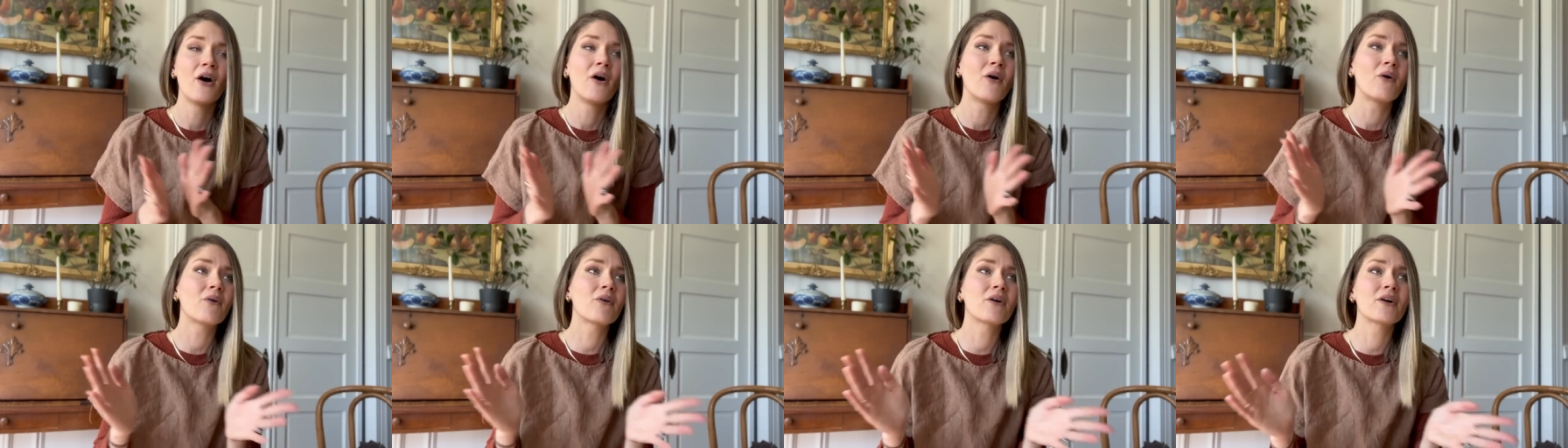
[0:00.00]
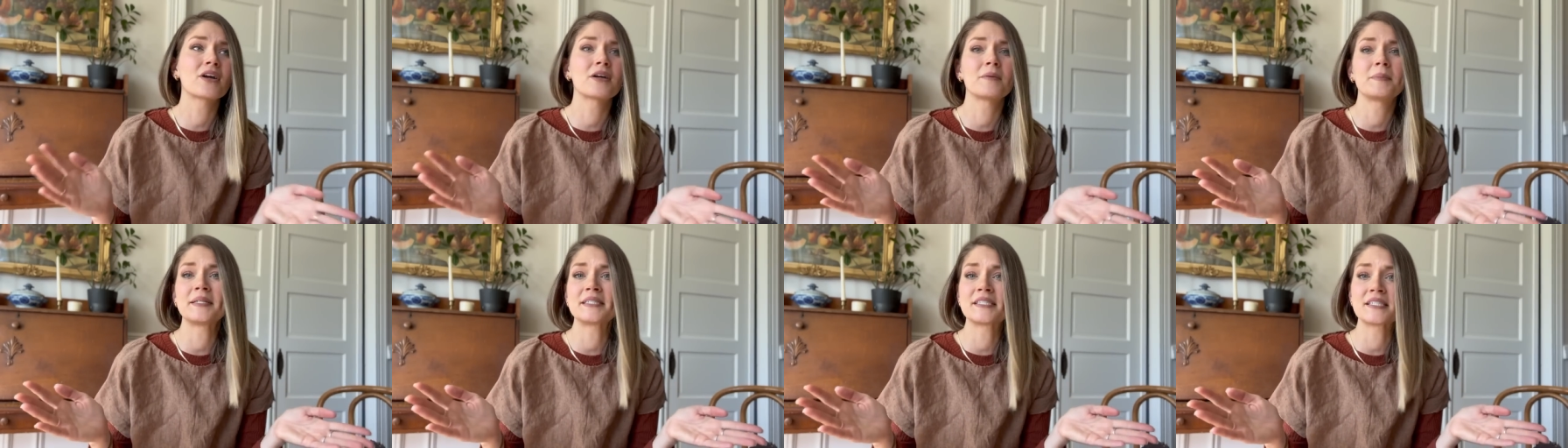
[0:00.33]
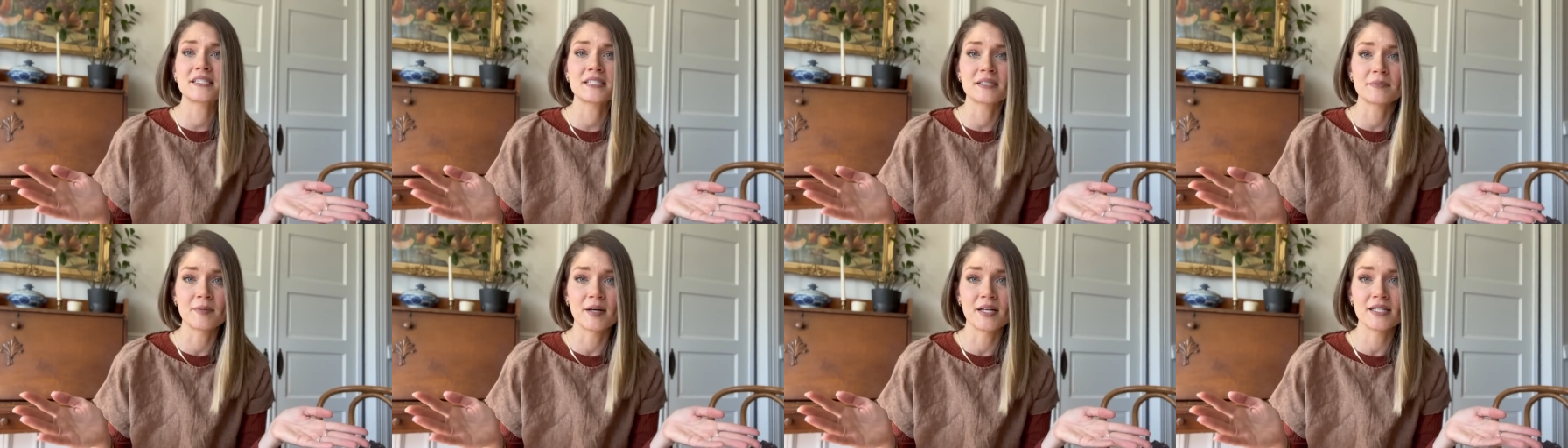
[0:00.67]
or it could be
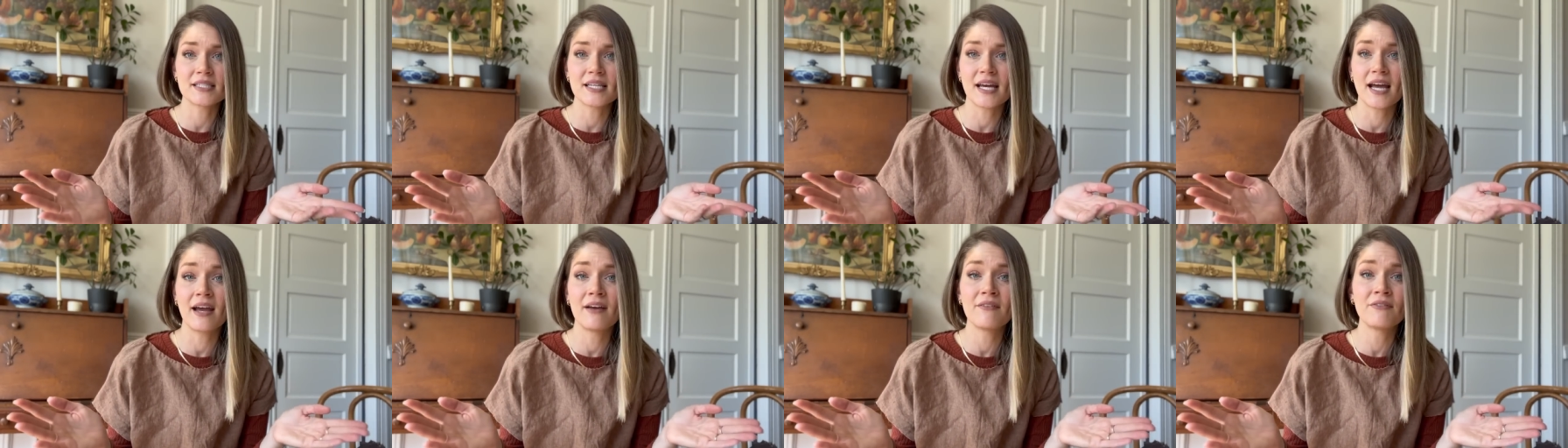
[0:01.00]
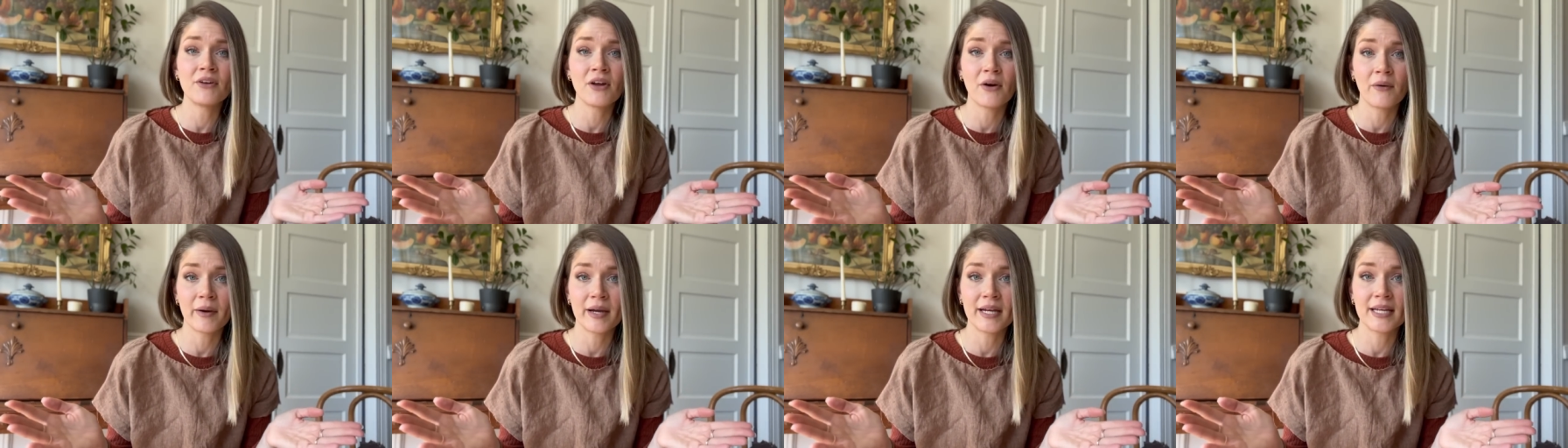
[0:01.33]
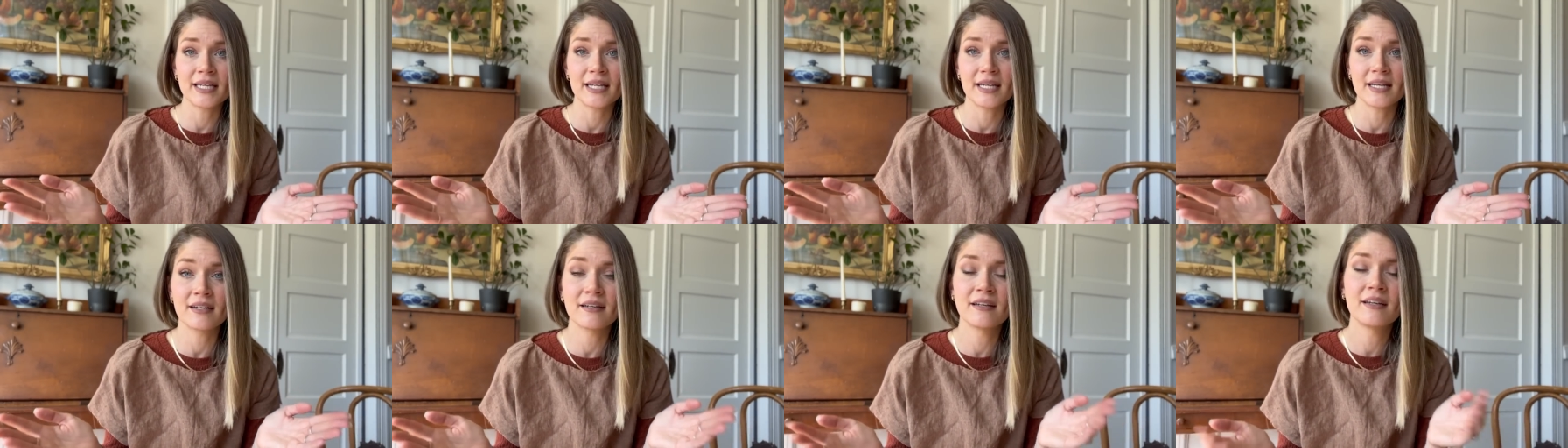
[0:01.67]
six months. I have no
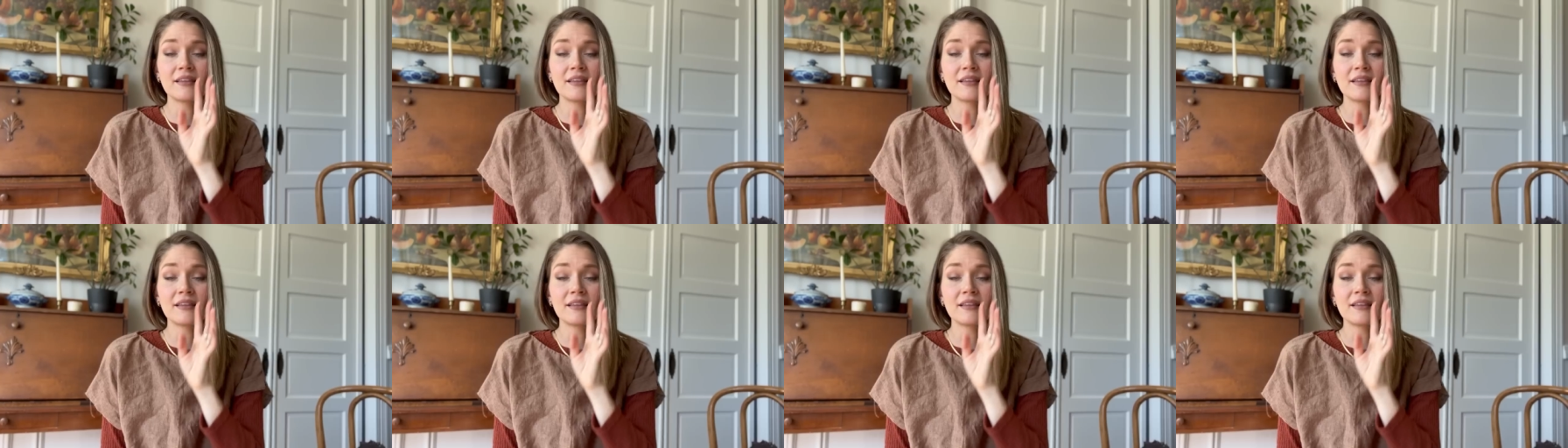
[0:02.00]
idea.